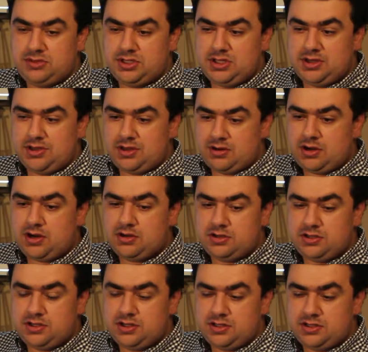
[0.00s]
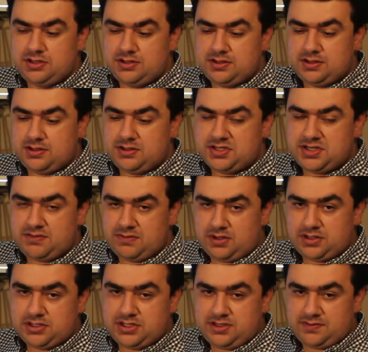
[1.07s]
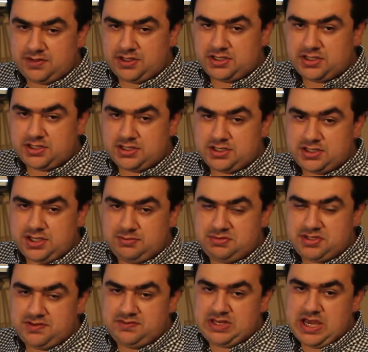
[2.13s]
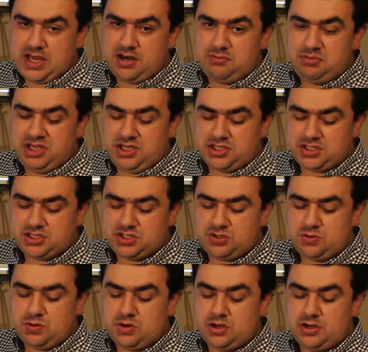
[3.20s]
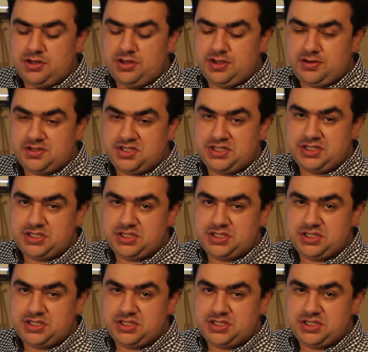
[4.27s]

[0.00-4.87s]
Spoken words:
there are several different types of data being stored. There's